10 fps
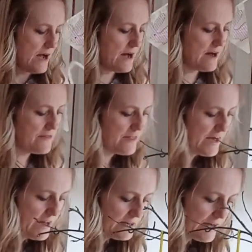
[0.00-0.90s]
and
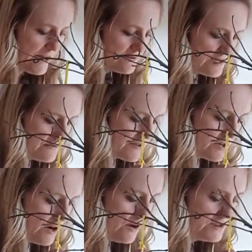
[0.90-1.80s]
then out of the
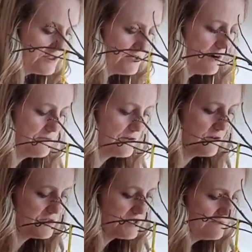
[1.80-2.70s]
garden I've
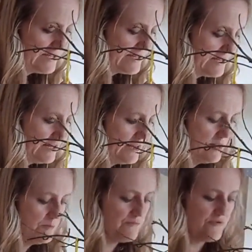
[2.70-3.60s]
got some
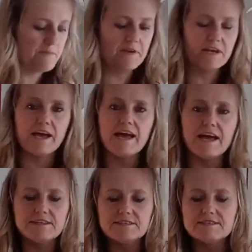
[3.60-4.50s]
little primula
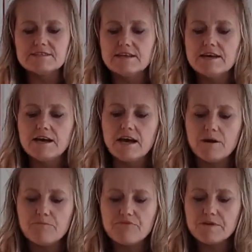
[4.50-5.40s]
heads
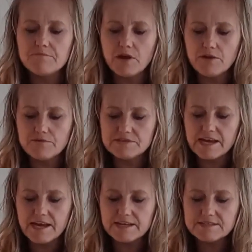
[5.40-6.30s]
and primrose
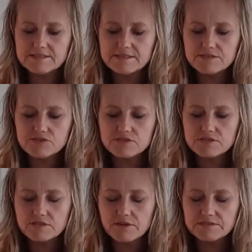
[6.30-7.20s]
heads. I'm
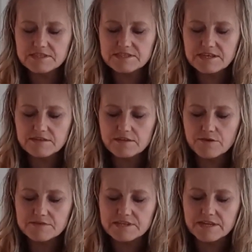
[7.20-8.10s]
just going to sit
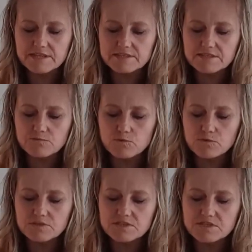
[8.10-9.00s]
those in so the
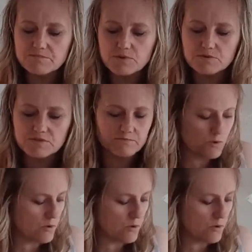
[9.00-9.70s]
water supports them